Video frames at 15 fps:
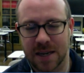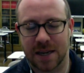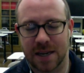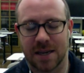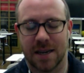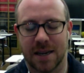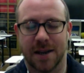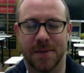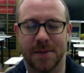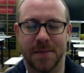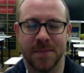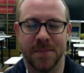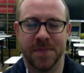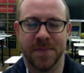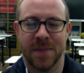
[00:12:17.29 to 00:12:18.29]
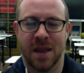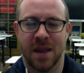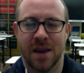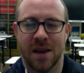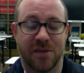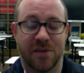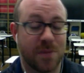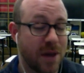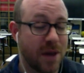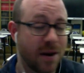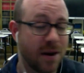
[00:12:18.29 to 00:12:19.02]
And from there,